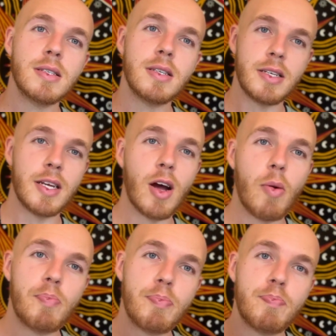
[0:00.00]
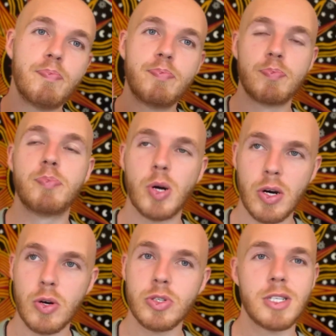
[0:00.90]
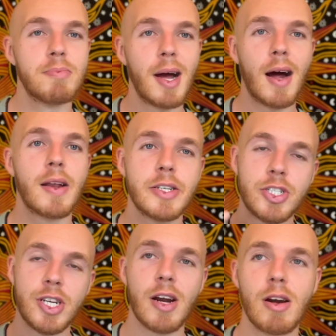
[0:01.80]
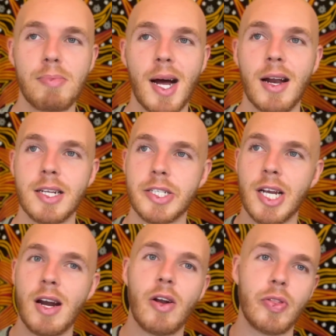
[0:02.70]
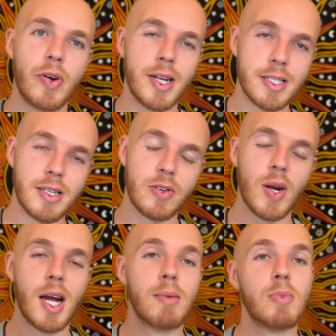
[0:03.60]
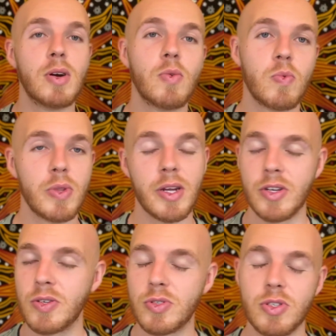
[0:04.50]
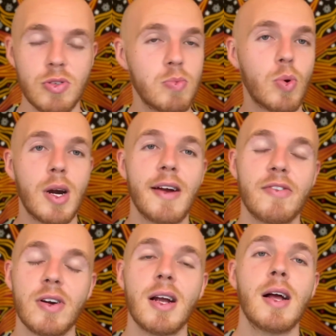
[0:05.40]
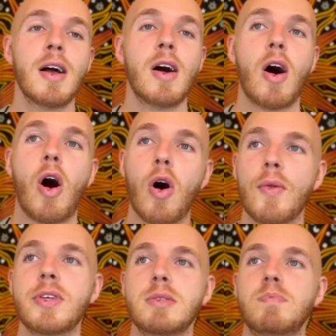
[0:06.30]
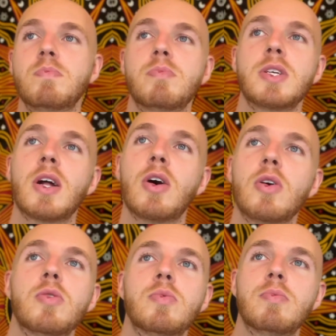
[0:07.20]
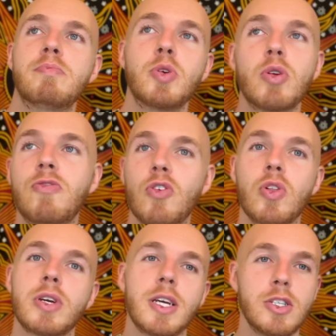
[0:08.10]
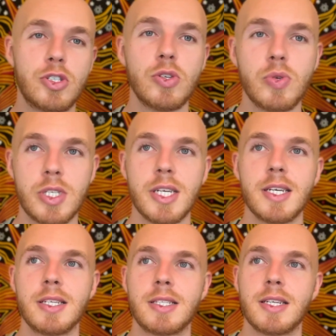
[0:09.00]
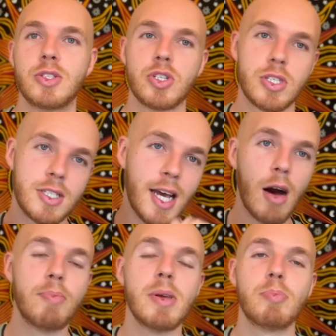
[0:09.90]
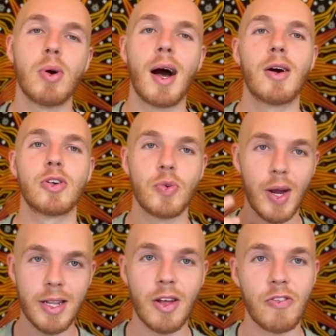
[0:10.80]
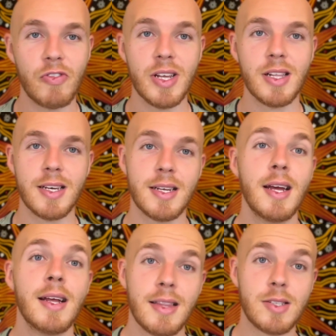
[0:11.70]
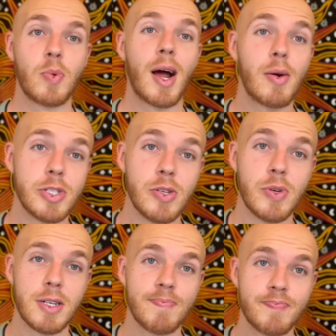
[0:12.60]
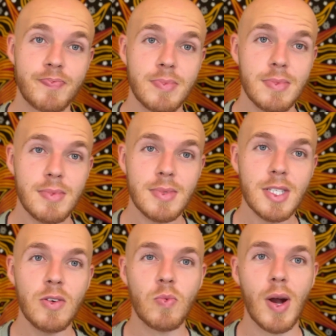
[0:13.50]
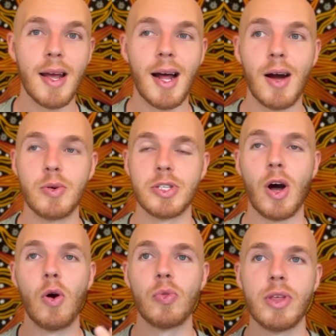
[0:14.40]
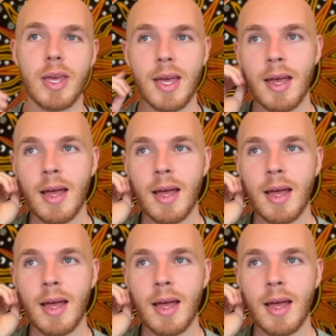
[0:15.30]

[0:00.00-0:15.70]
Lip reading: you know, post about it, share on their Instagram or their YouTube, wherever, all these, you know, beautiful looking juices, and just tell people how great they're feeling. That's what I was doing, right? I was only